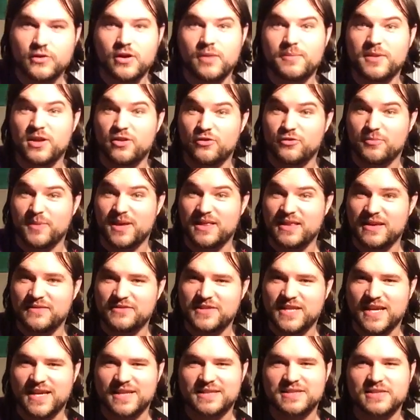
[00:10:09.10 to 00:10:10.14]
mute it with my
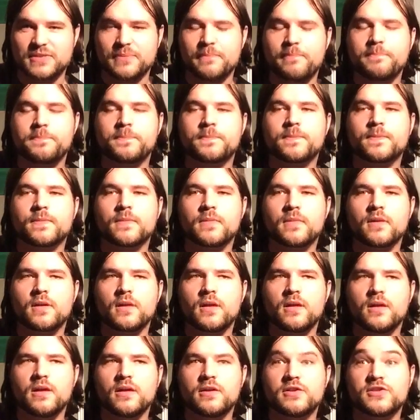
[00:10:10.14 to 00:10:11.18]
left hand.
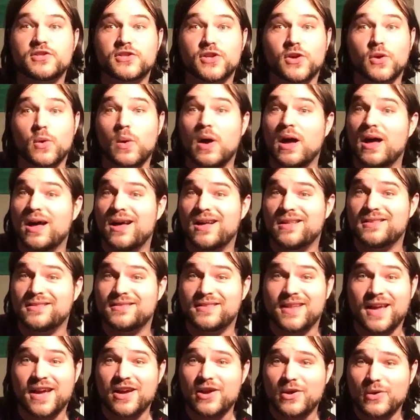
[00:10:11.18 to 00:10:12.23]
So
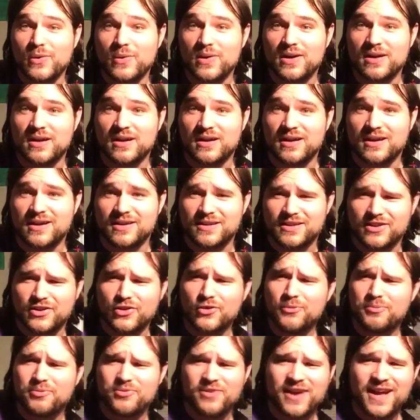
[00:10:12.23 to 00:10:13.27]
now,
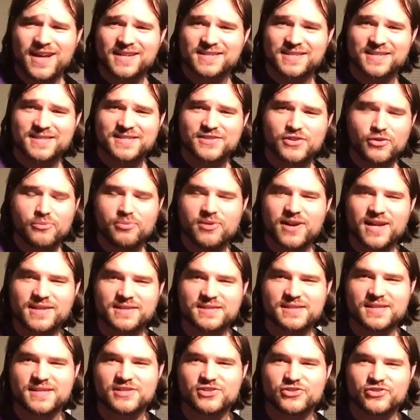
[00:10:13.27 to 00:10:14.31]
go practice. Go
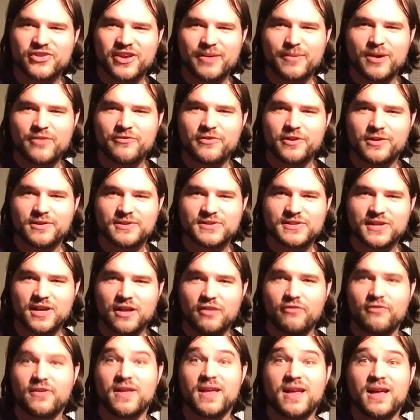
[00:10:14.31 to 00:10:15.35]
practice these. Try them out for
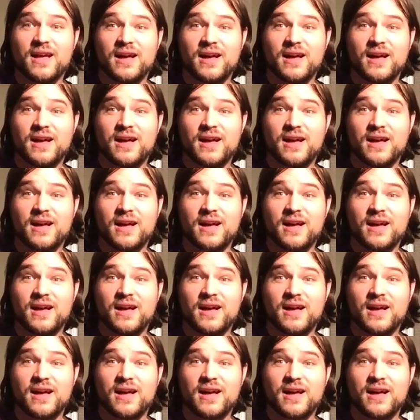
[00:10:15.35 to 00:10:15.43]
yourself.